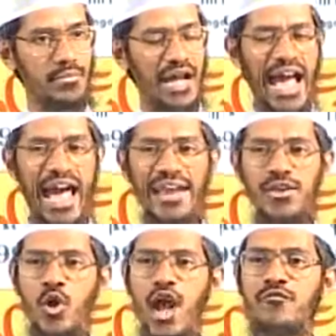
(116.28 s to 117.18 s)
And
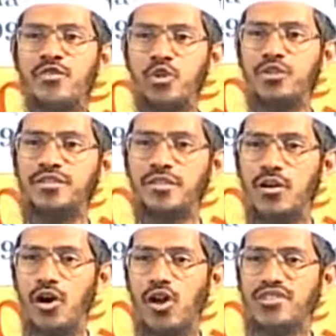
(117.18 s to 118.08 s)
you have news
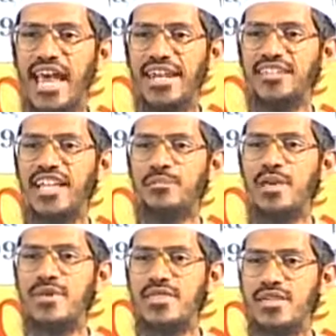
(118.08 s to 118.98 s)
on channels like
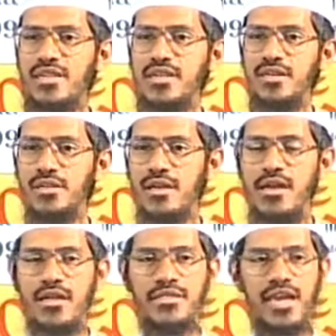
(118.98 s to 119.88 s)
BBC,
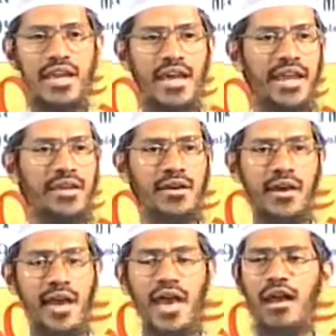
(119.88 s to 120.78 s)

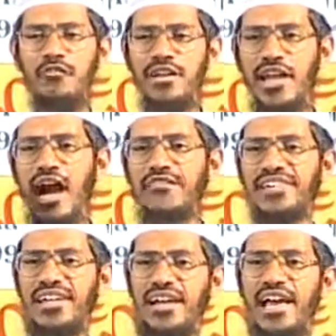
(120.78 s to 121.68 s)
CNN, every half
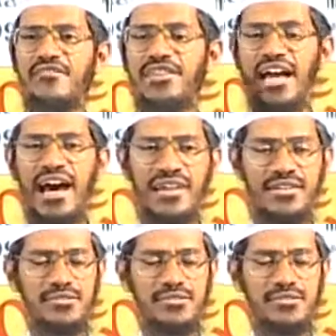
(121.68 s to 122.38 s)
an hour, every hour.